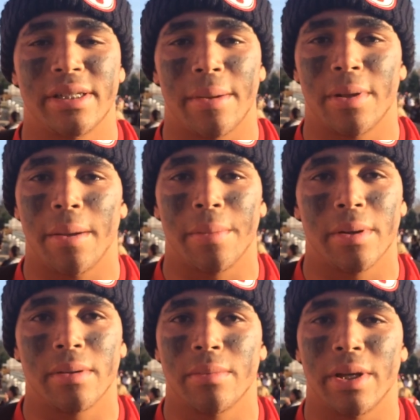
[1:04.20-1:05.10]
stepped up,
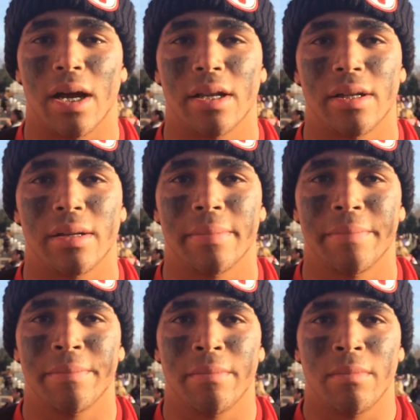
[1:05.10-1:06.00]
and he got it
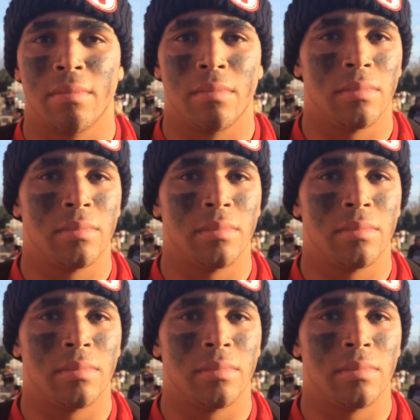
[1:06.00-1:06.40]
done.